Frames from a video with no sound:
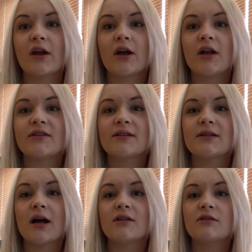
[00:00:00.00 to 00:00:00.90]
and
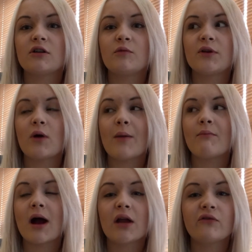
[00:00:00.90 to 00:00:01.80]
start to be quite
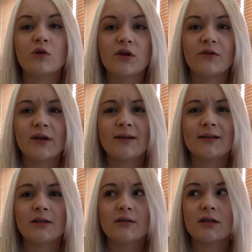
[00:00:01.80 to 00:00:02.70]
mindful with your
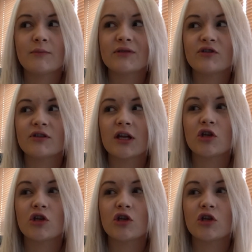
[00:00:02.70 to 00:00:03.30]
eating in terms of just